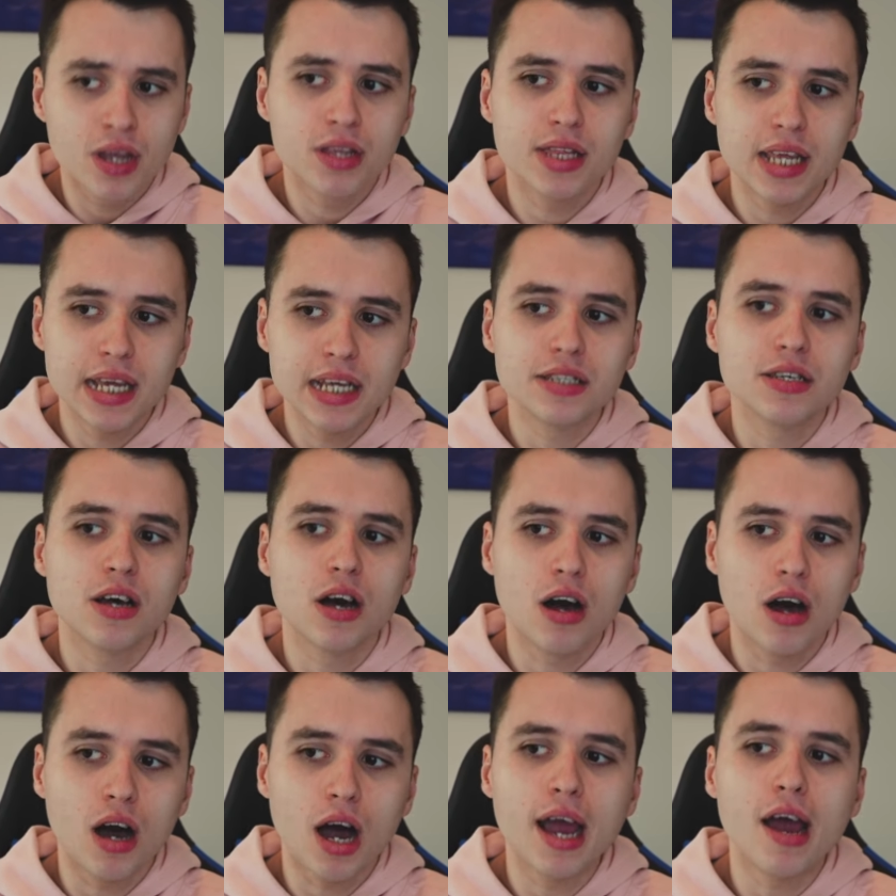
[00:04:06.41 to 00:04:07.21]
These
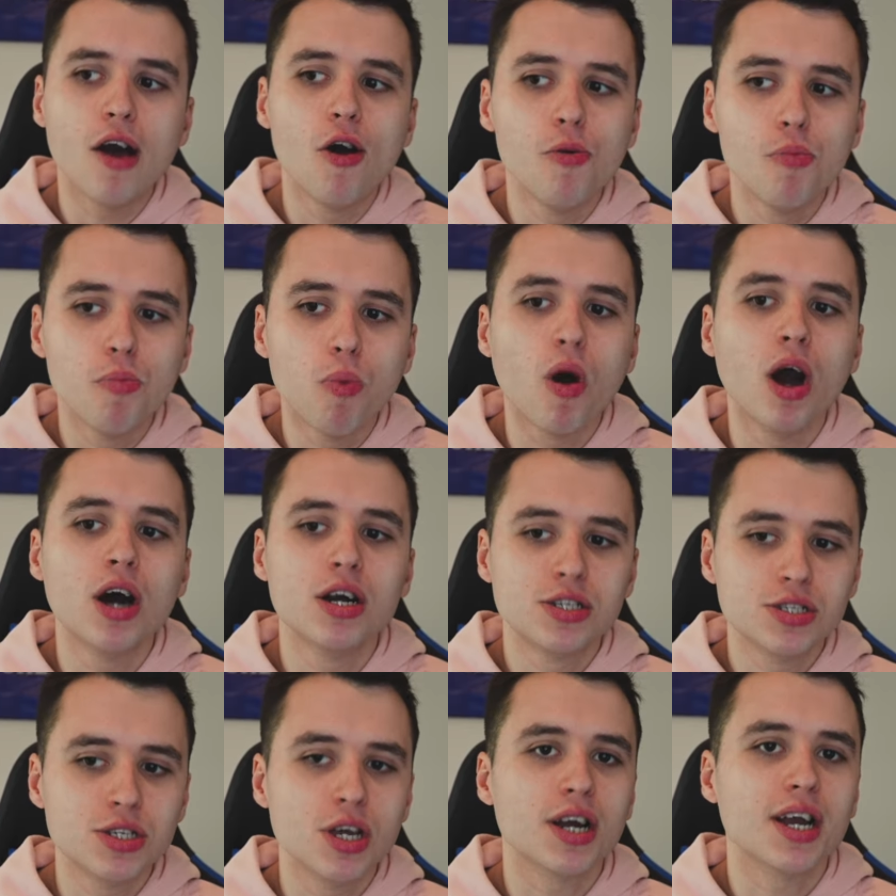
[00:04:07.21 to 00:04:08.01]
are, I hope,
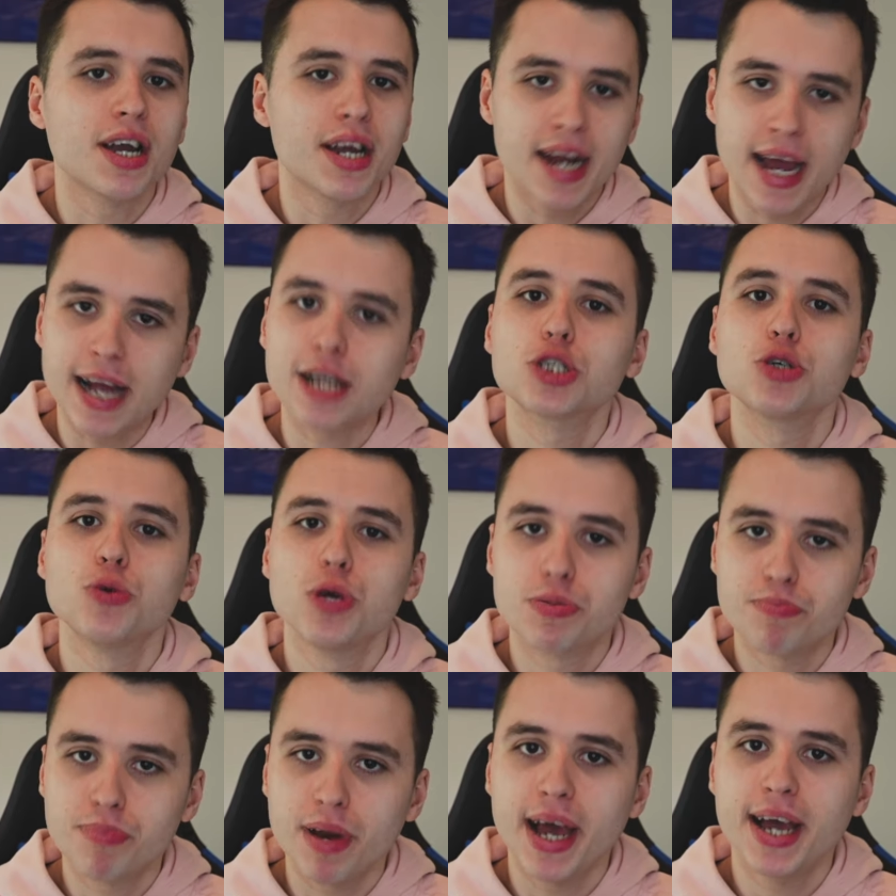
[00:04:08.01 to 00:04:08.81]
words that connect to
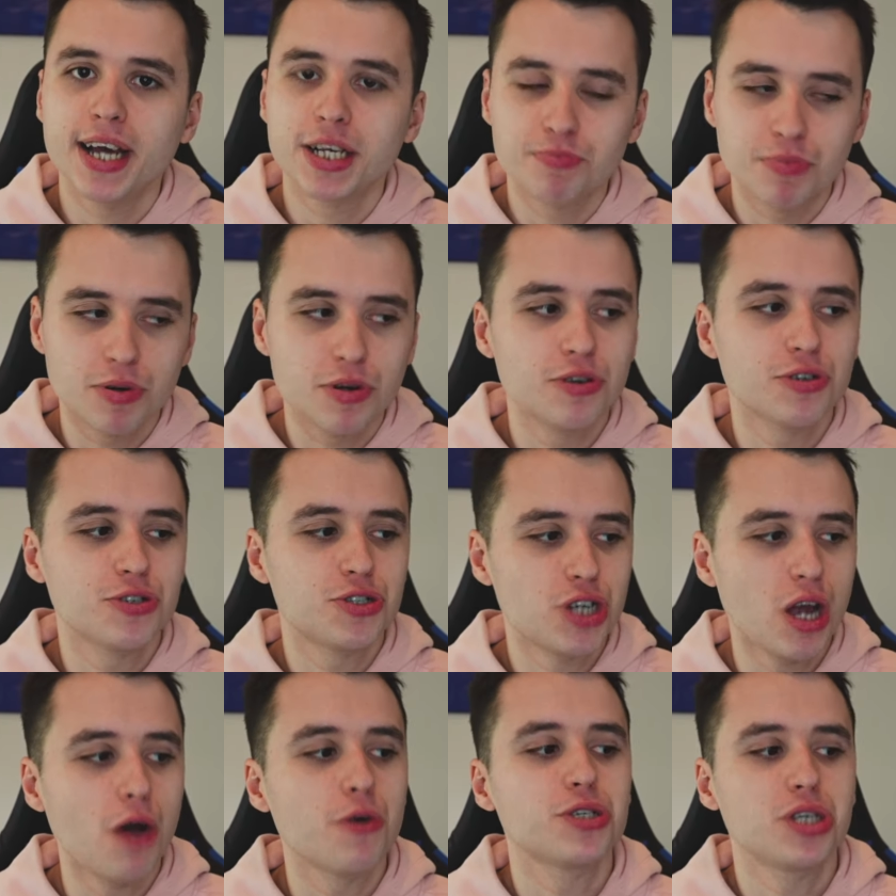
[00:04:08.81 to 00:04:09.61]
his players, because
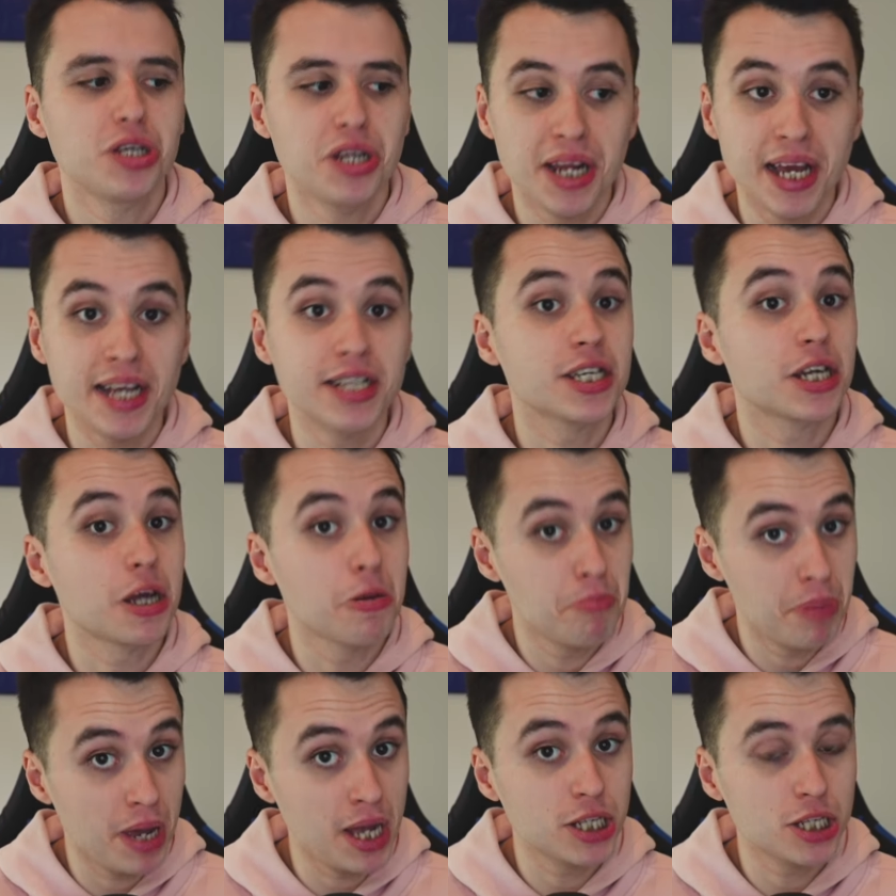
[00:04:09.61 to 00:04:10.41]
Chelsea need to
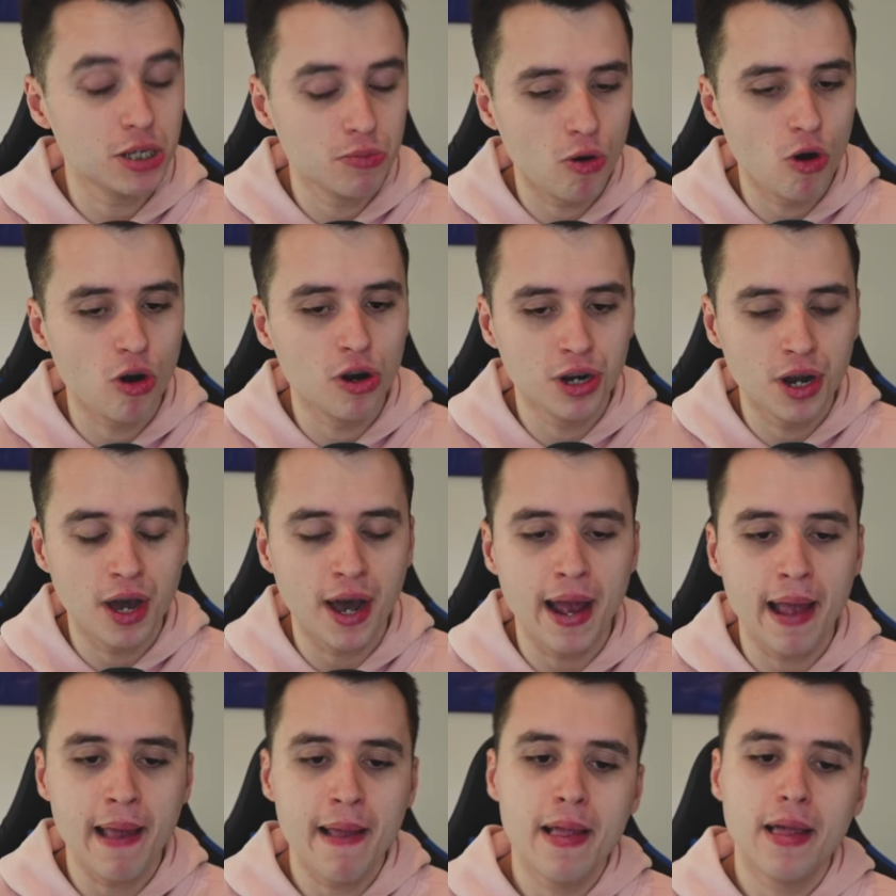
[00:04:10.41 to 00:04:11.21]
compete tomorrow
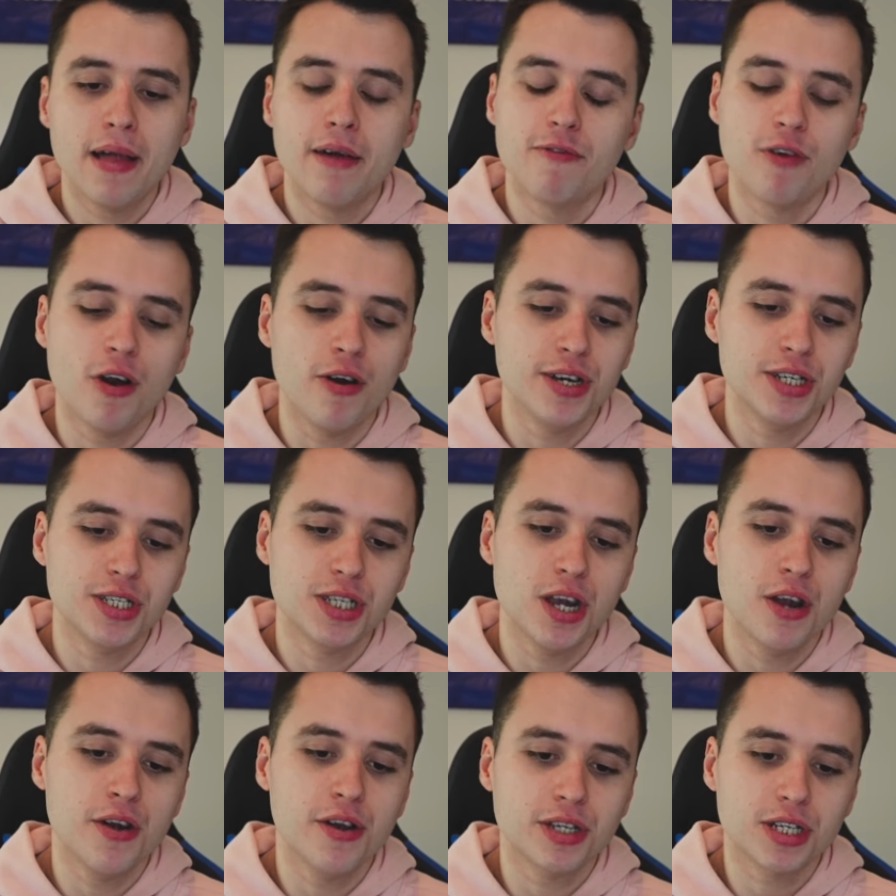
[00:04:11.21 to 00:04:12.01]
night very
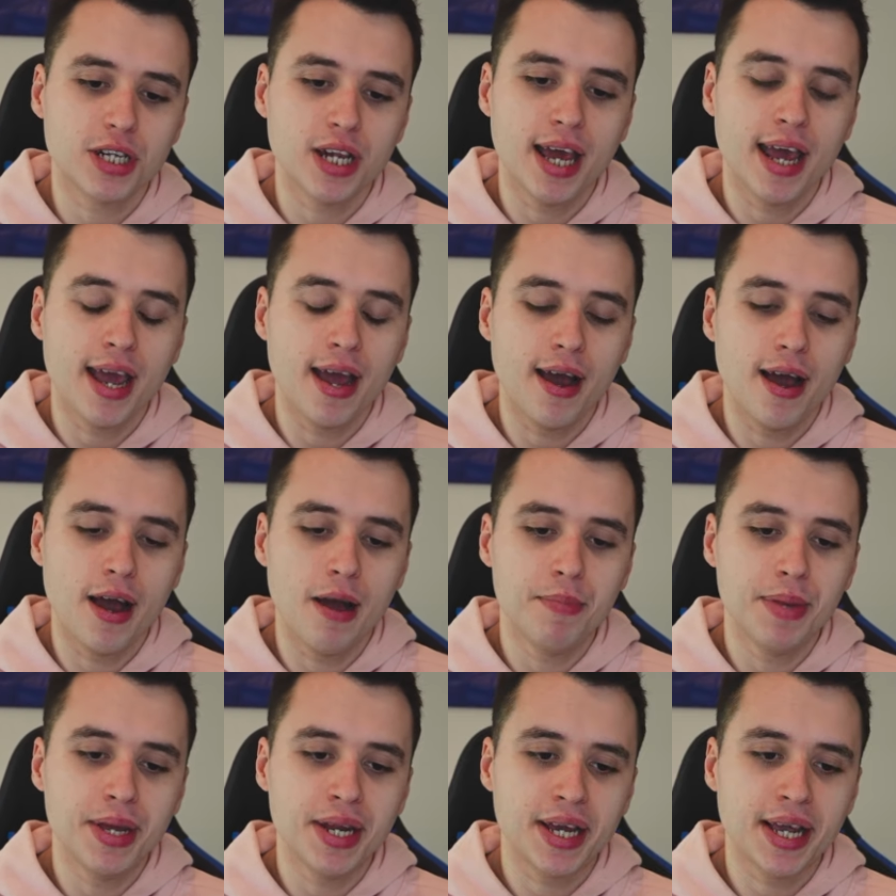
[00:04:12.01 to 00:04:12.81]
seriously
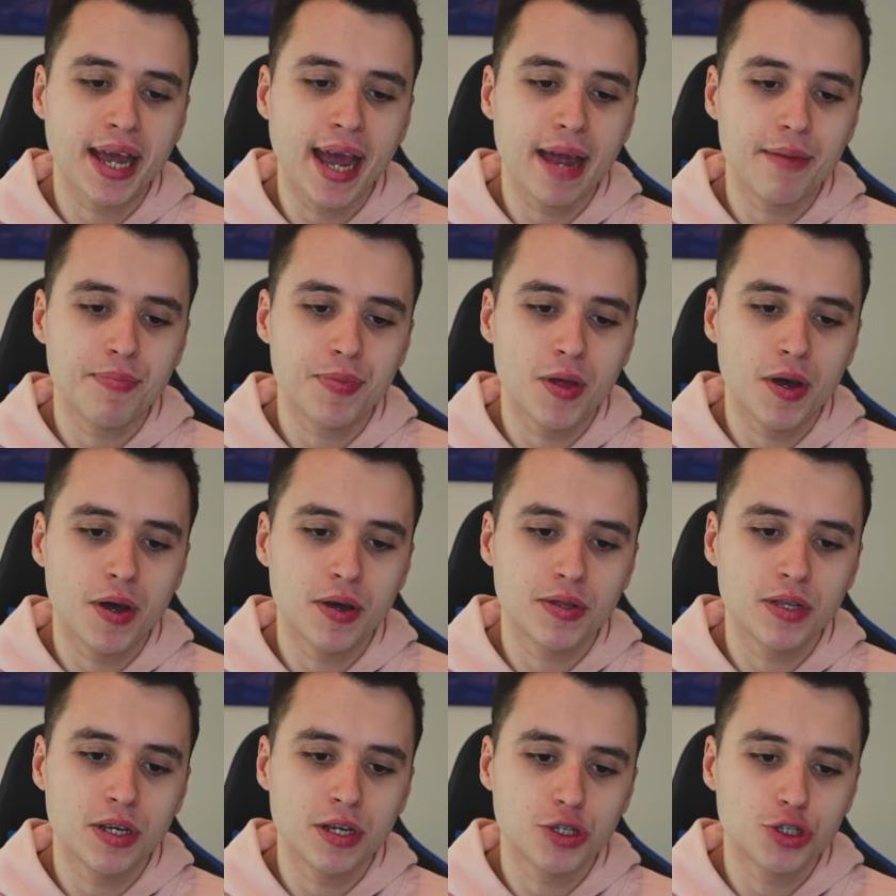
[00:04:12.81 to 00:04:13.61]
in a game
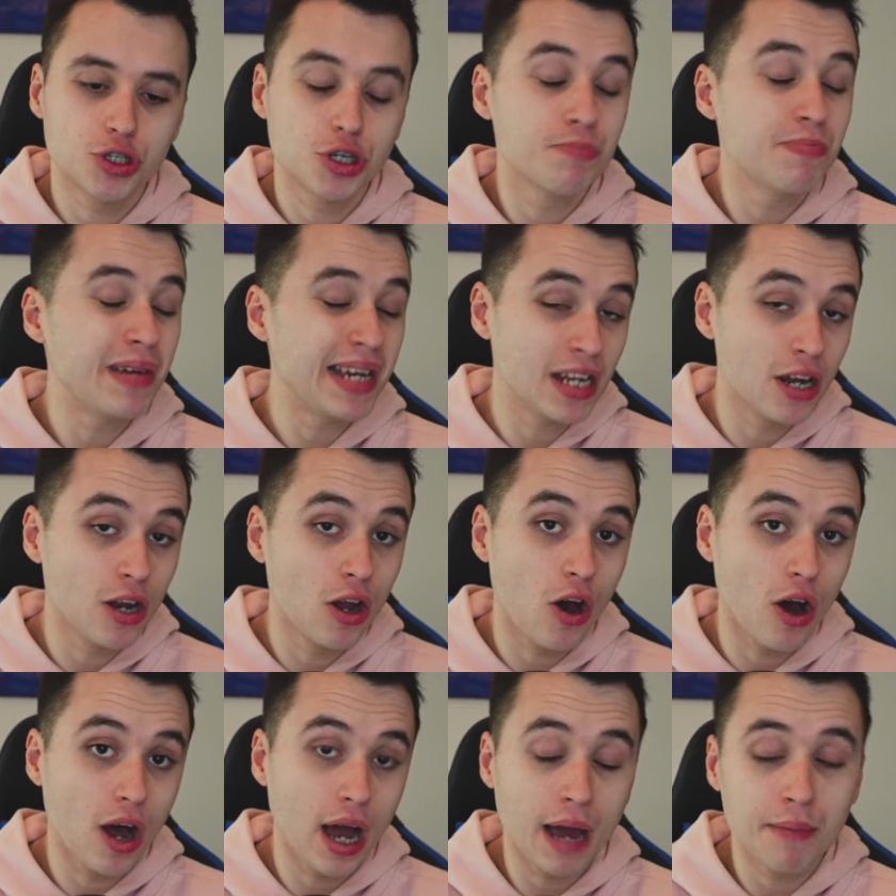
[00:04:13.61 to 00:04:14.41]
that should mean a
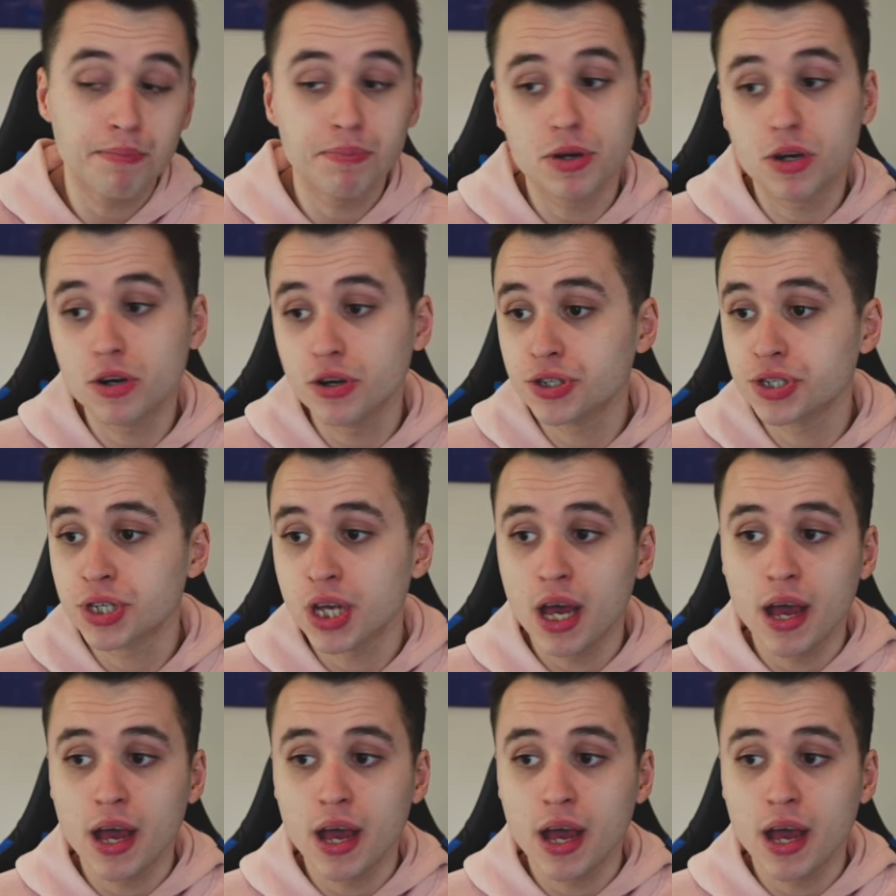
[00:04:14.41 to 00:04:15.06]
lot. And because